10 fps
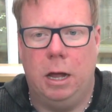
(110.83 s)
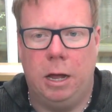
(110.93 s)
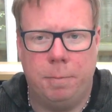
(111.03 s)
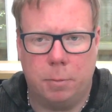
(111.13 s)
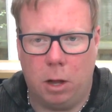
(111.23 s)

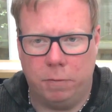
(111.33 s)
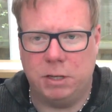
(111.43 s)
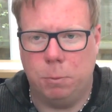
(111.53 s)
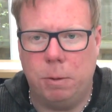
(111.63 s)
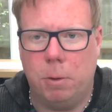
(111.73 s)

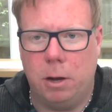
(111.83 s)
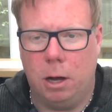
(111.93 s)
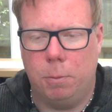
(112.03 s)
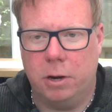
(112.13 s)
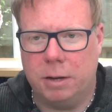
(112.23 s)
Obviously,
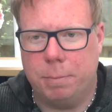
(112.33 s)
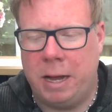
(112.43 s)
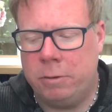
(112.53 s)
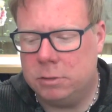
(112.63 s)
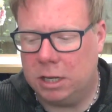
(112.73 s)
I work in
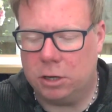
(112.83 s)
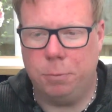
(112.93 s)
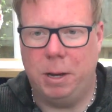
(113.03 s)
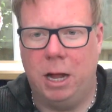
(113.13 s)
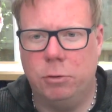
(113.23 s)
pounds. That
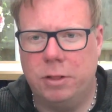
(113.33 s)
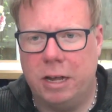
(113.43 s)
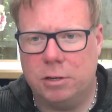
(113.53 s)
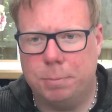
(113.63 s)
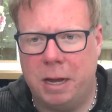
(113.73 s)
could be
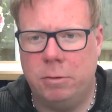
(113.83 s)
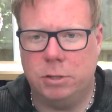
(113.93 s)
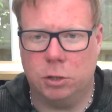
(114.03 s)
£100,000.